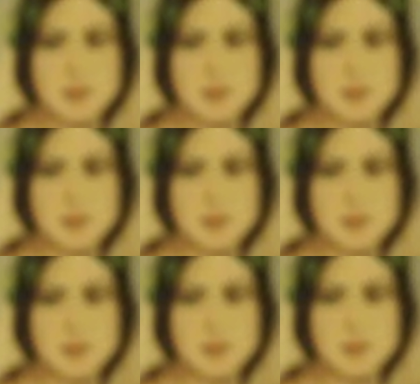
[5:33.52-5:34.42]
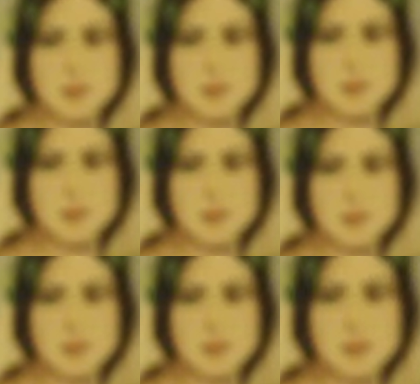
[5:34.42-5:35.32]

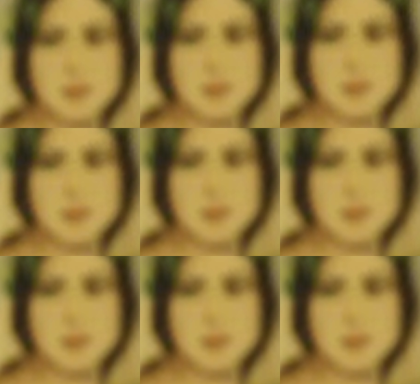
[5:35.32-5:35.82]
(not speaking)